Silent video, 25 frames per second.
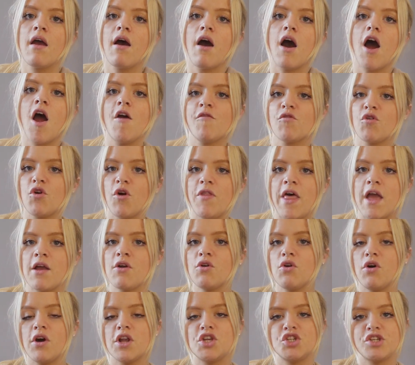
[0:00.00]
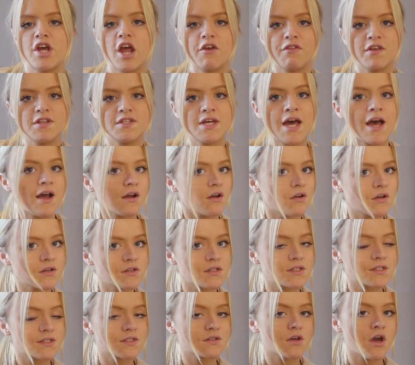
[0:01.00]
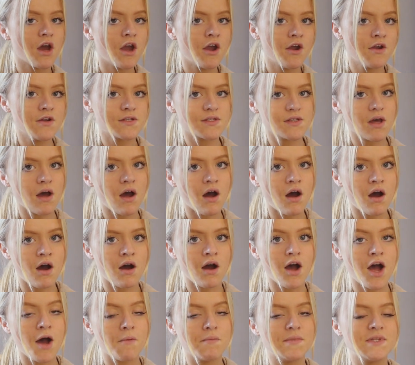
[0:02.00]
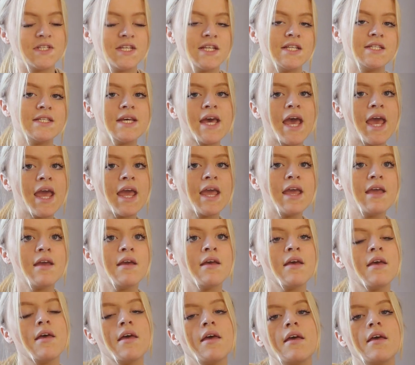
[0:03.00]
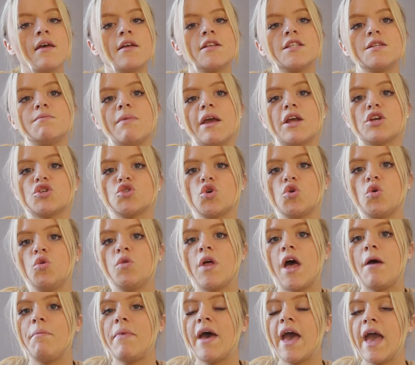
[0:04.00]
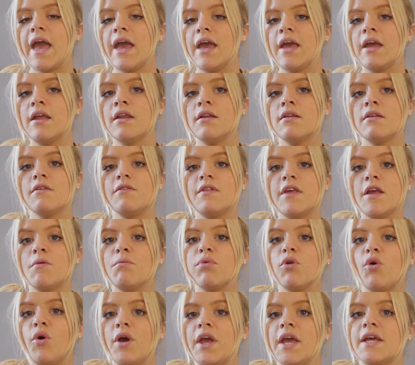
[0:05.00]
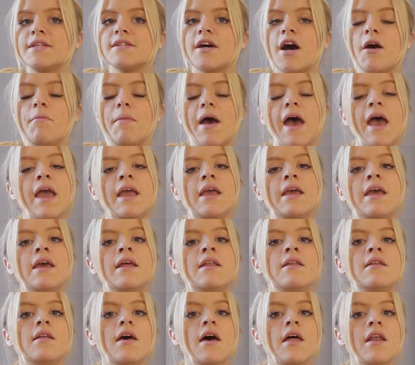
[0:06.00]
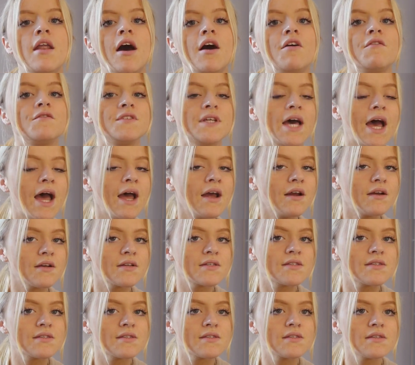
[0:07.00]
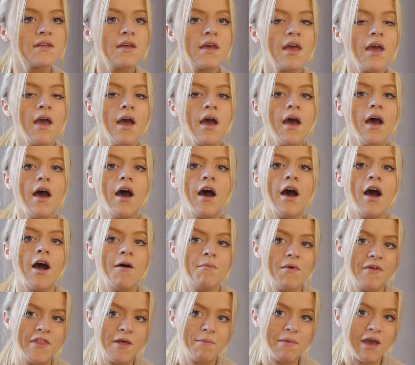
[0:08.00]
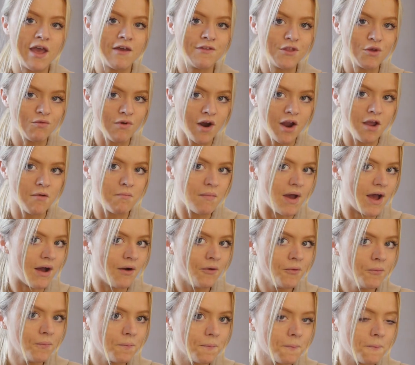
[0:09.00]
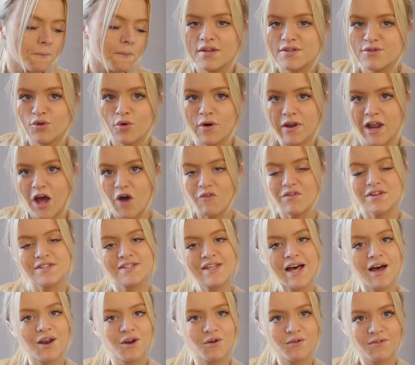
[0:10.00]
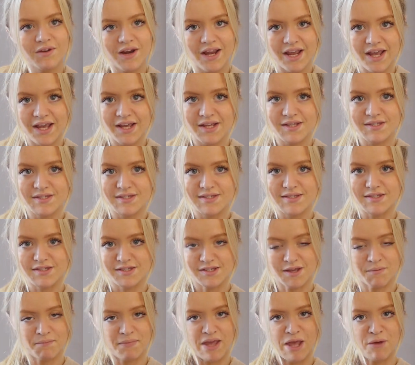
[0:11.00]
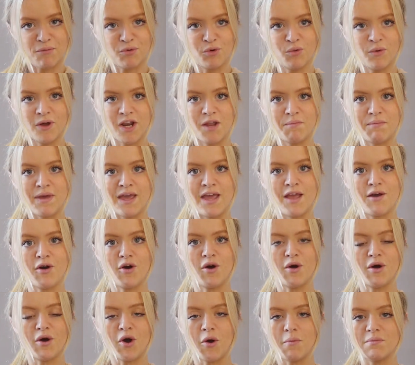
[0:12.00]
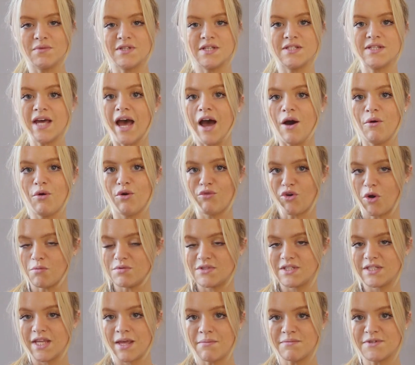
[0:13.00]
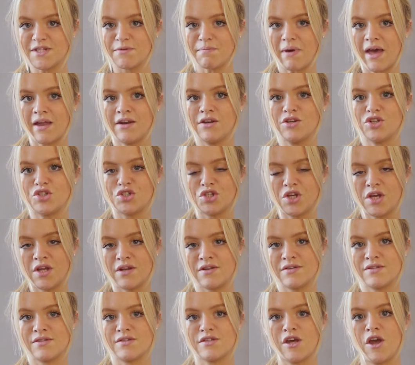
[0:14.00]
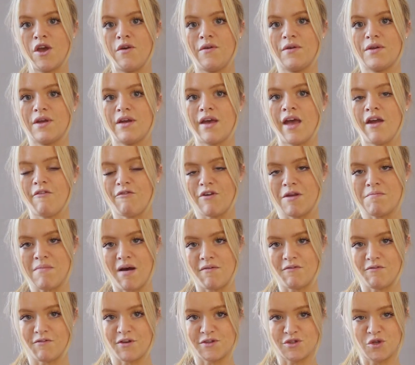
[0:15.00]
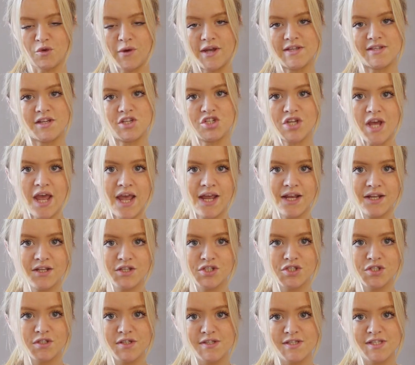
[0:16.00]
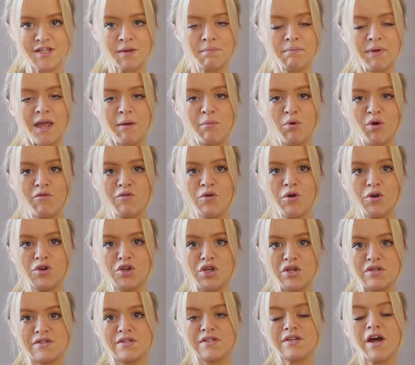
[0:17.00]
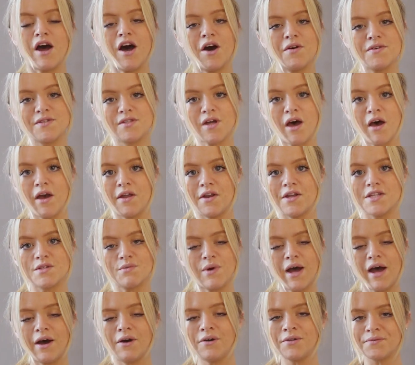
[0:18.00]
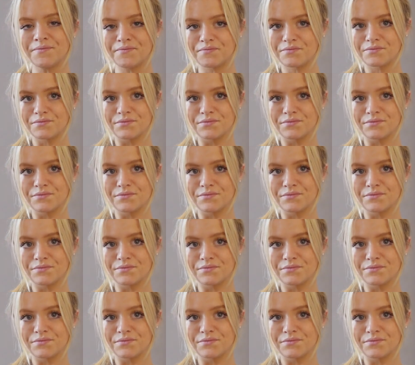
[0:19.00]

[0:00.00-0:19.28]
I've then got to check the tax codes are up to date to make sure they're paying, the employees are paying enough tax. And they're paying the right amount. Sorting out the salaries, some people want to be opted out or opted into pension, so every month there's always a change. Some people have got new staff starting as well,